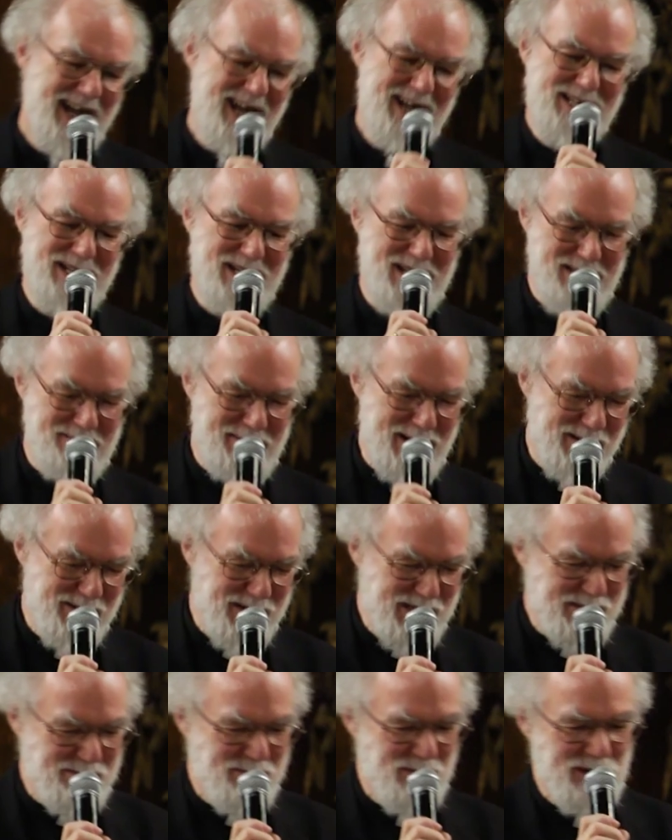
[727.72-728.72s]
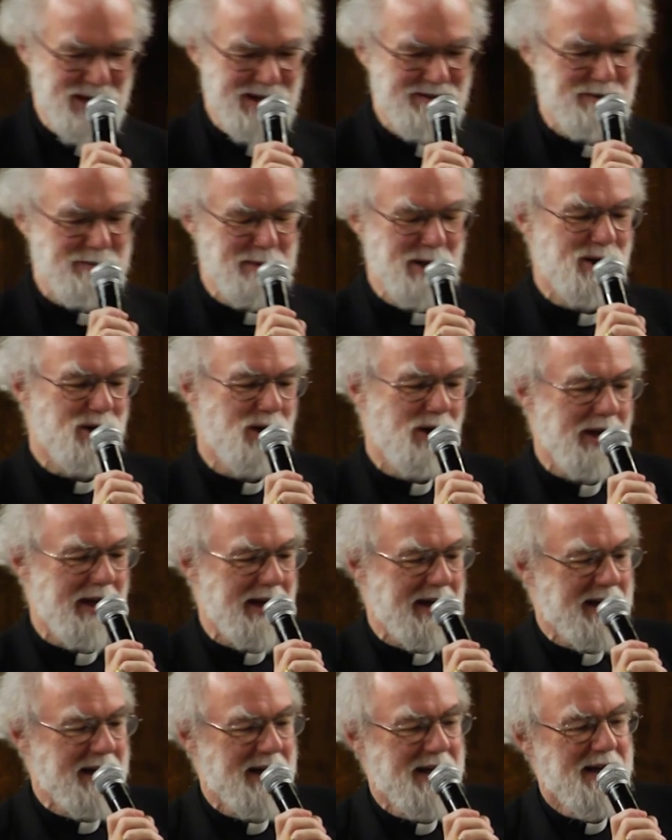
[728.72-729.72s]
I had an email this morning from a
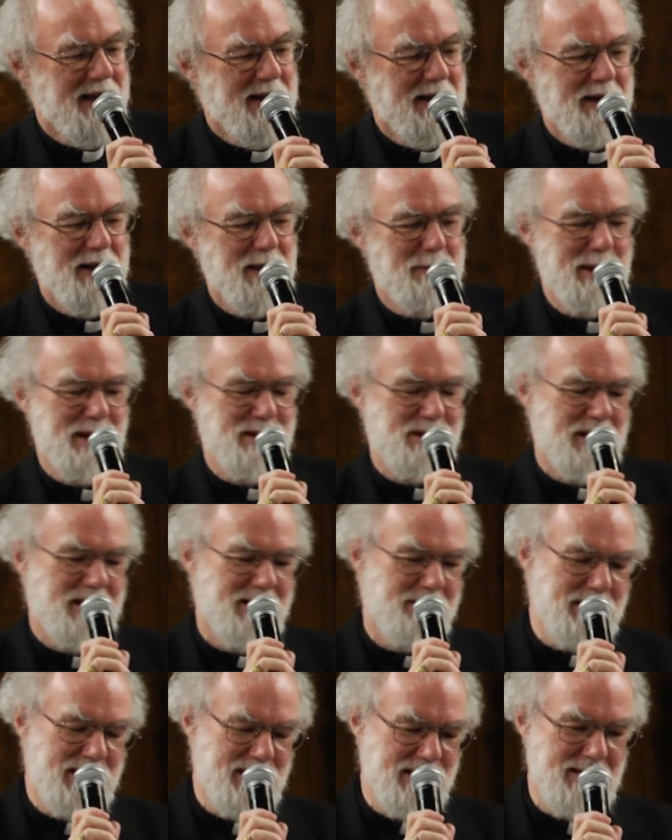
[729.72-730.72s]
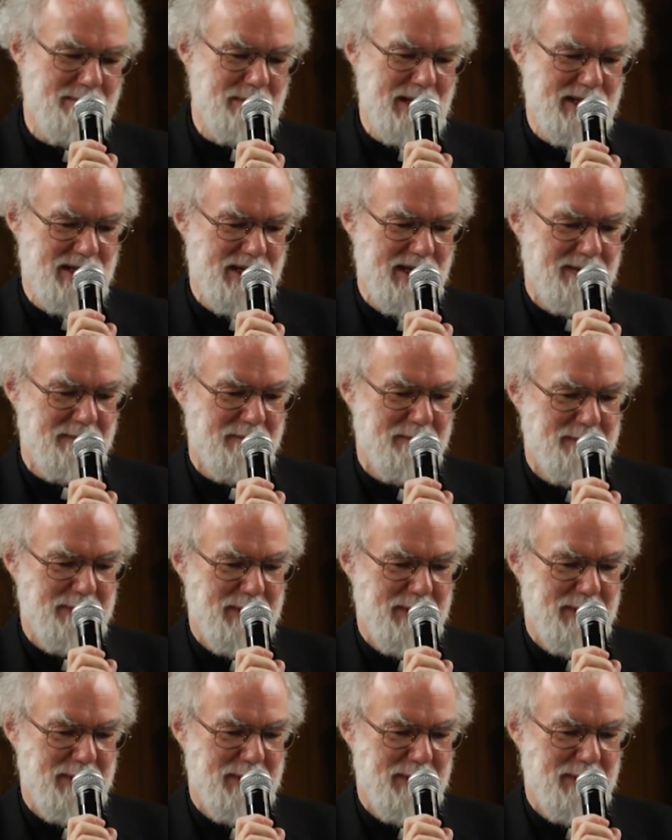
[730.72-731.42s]
colleague about a committee meeting,